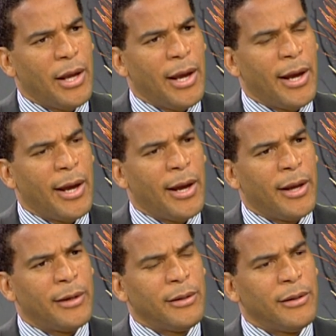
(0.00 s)

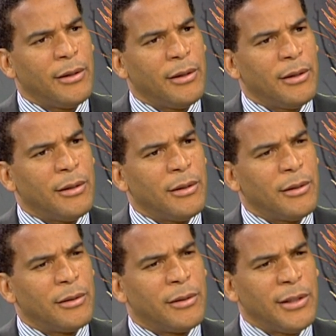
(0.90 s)
And
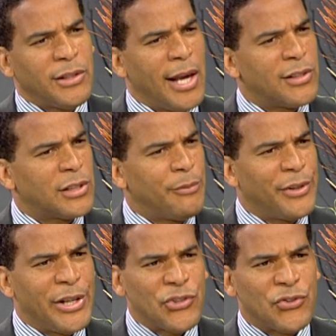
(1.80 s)
this has some
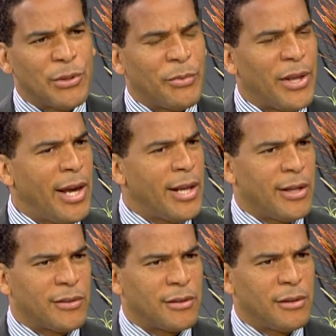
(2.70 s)
relationship with
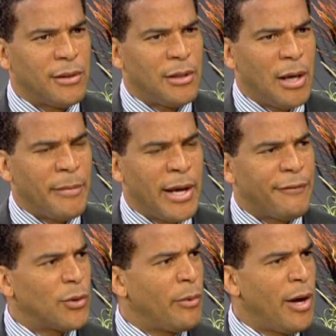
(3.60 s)
headaches. I mean,
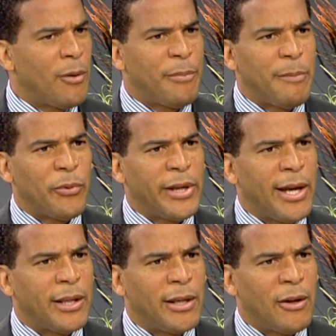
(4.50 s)
after a while, people
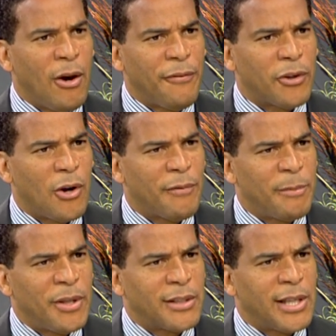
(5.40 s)
can't get off of
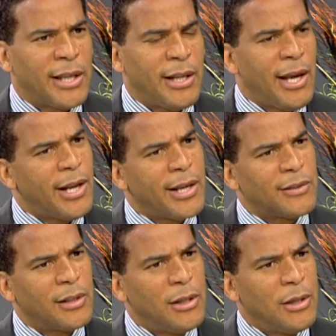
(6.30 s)
coffee because they get
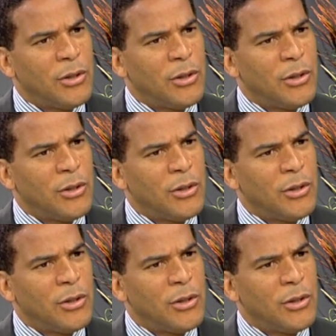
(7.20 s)
headaches.